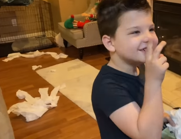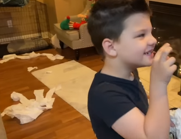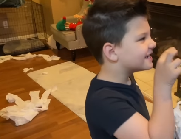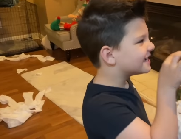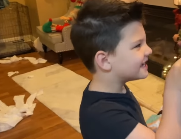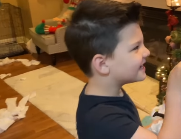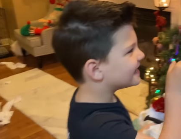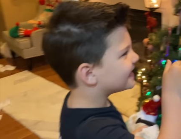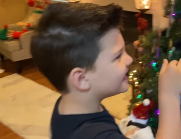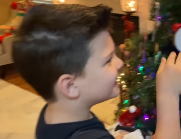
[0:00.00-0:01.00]

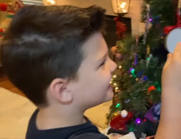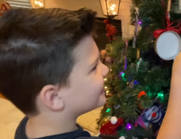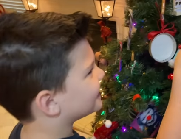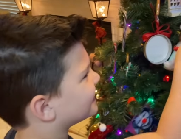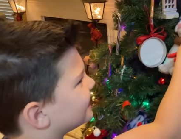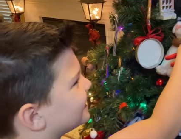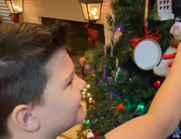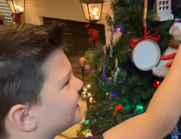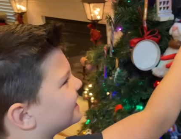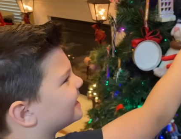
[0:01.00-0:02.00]

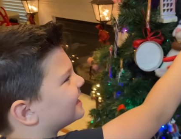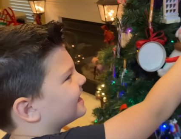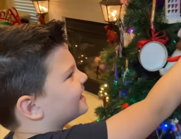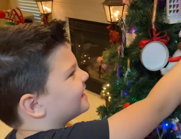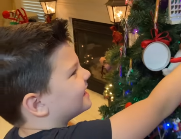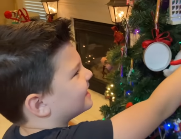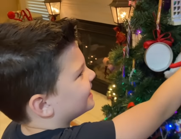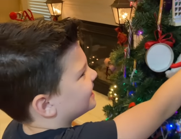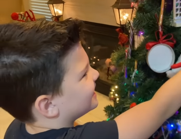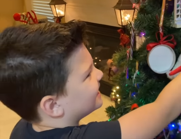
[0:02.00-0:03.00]

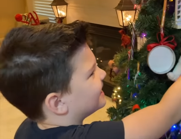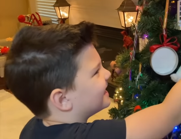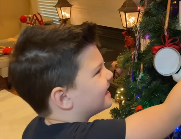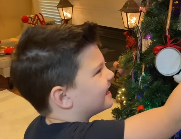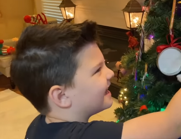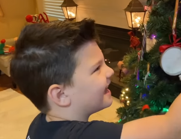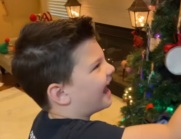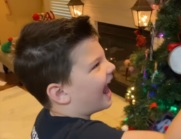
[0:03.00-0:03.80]
Nothing is said.